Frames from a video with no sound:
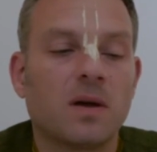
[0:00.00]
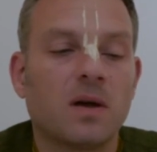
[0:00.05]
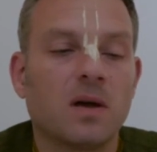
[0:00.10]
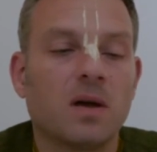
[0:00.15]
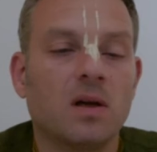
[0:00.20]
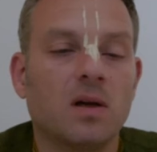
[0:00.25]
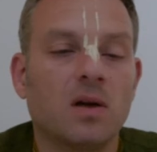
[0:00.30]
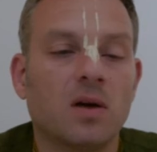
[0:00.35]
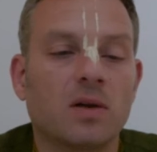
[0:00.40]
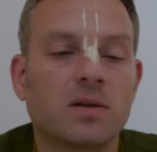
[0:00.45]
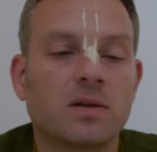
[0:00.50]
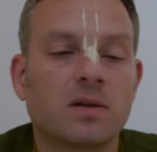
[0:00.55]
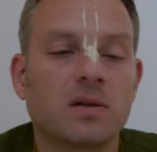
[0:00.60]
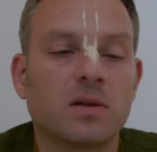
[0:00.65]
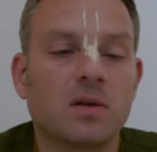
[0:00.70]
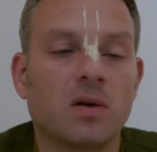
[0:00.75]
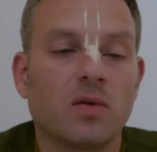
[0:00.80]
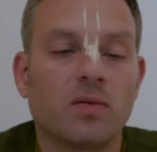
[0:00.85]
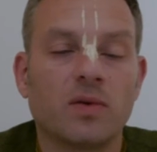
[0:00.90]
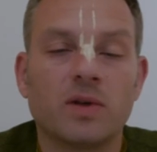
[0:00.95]
a lot,
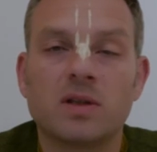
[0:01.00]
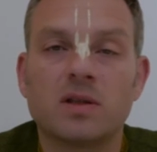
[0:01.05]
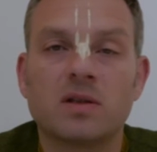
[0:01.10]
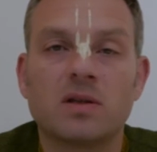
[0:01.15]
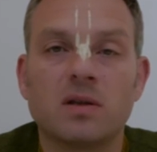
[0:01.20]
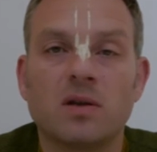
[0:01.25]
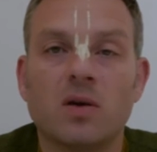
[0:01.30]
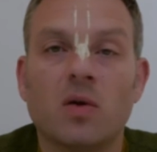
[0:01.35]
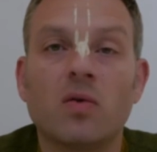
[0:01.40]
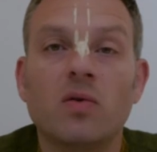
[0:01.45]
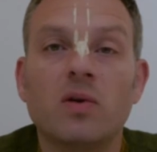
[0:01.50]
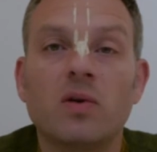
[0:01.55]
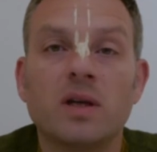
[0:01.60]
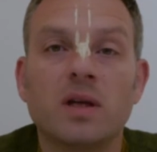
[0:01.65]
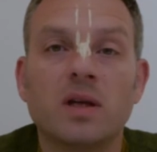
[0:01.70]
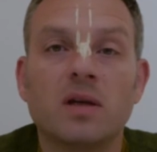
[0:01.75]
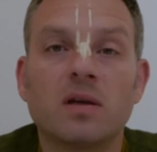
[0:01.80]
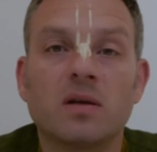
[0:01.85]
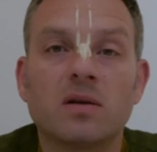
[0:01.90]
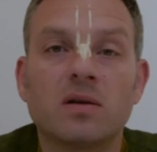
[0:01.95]
or which is the
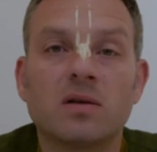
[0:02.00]
only